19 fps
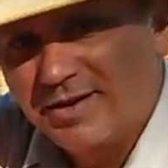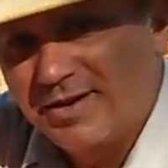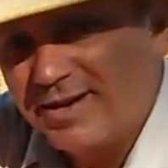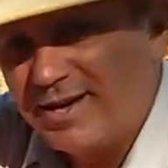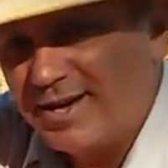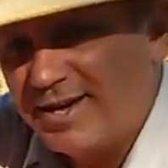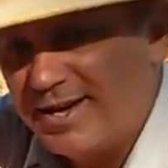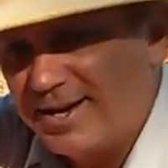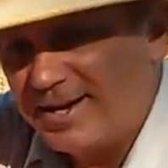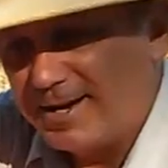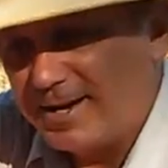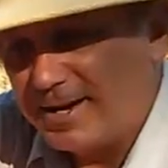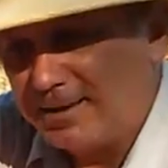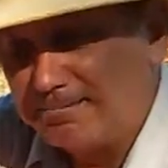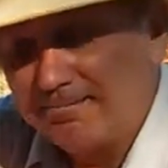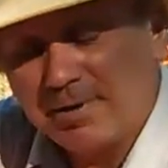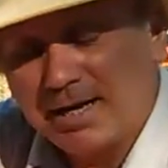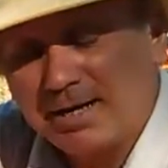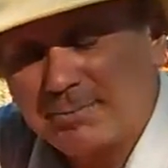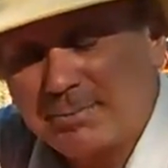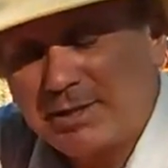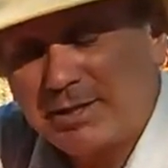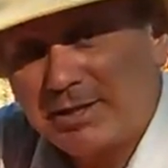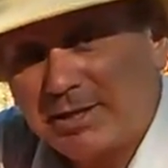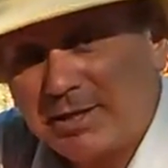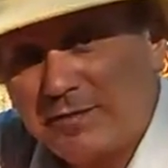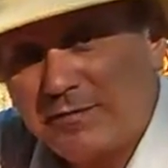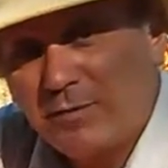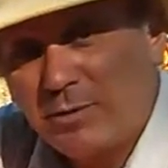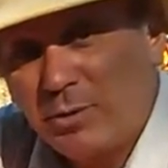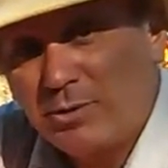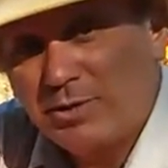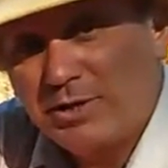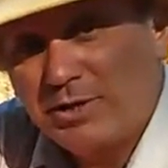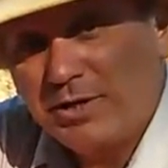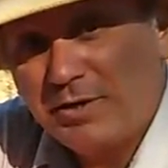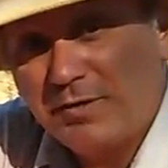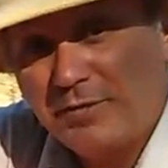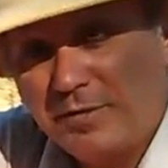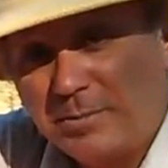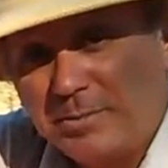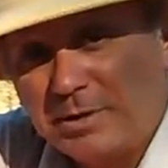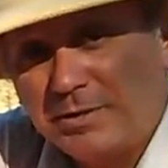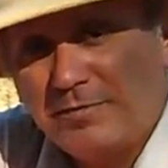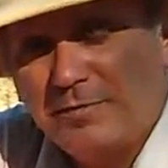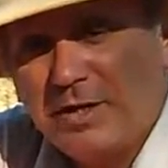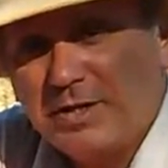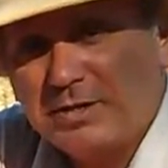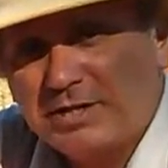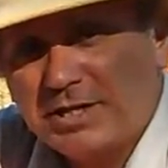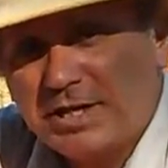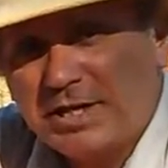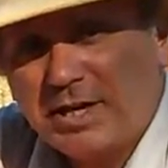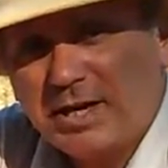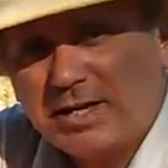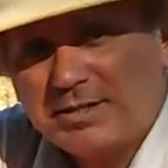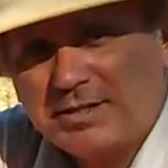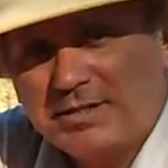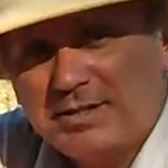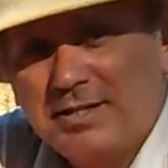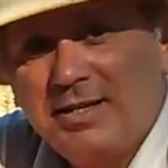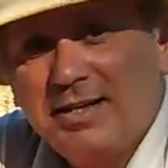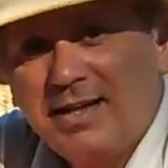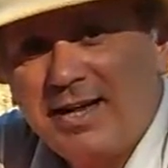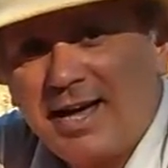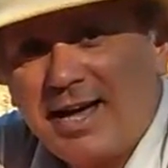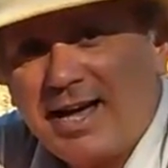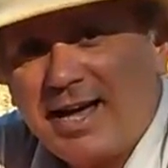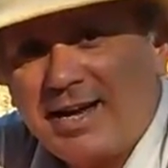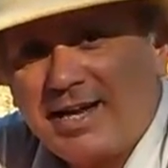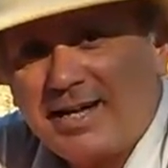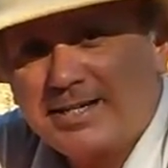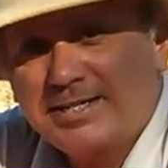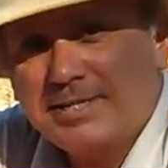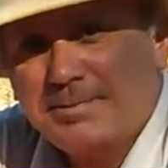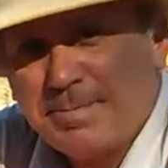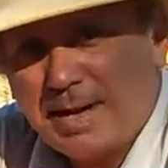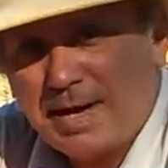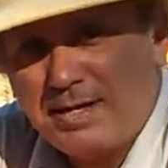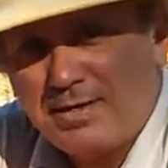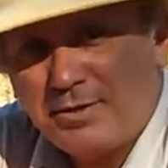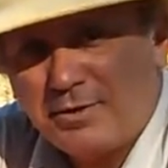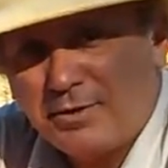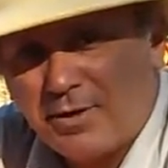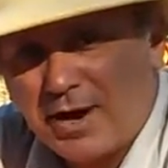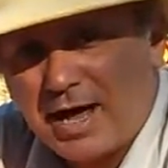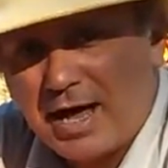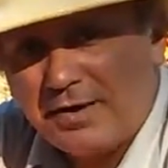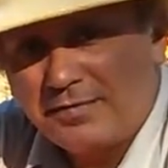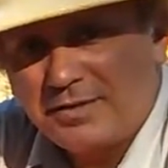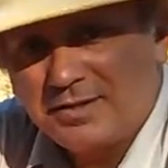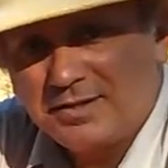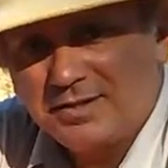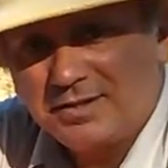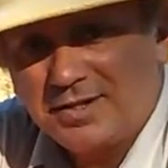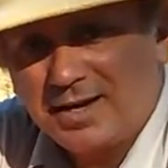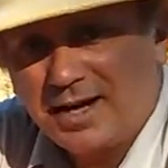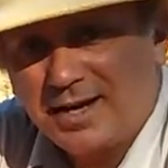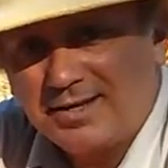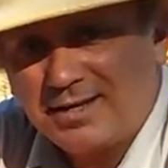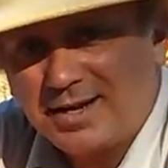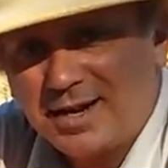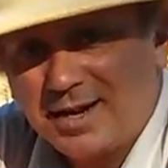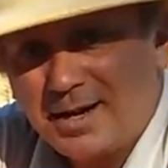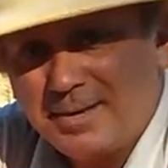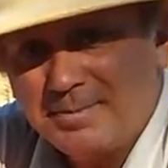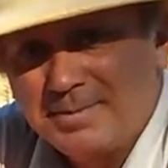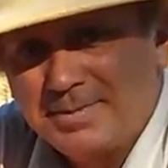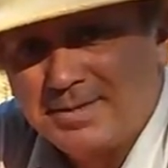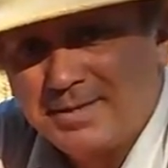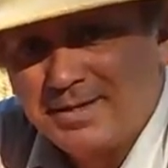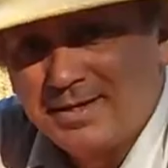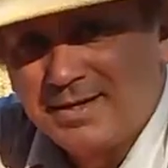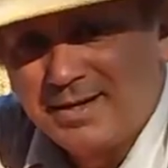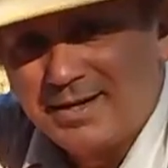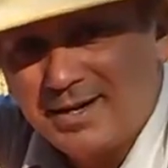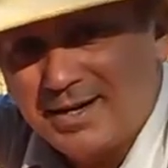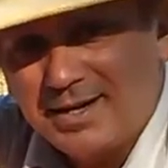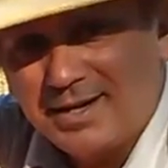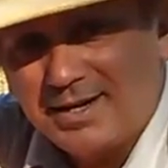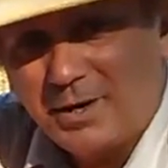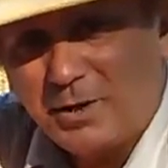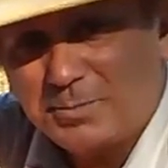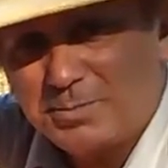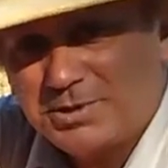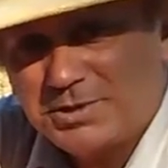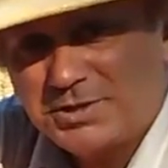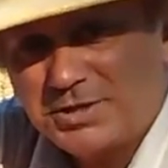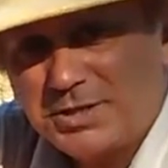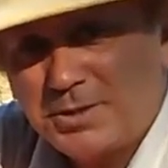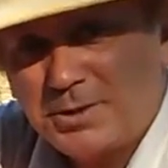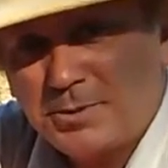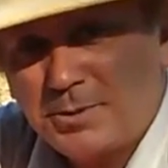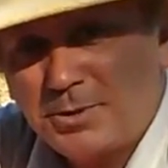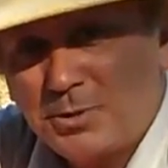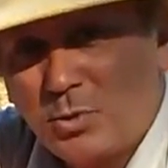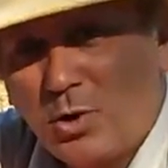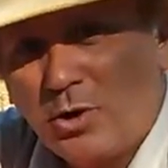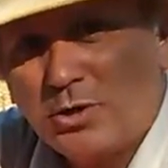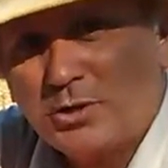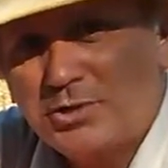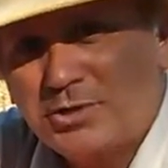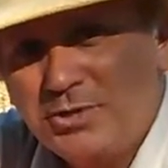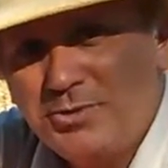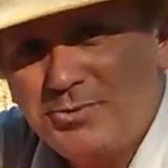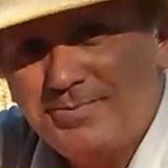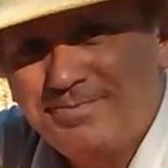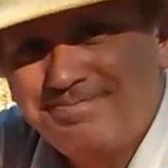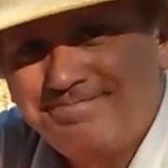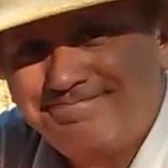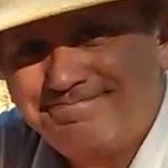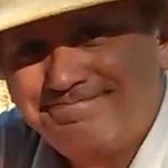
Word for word: And uh, I'll be looking forward to hearing from you. Visit us at expandacraft dot com and hope to see you on the water soon.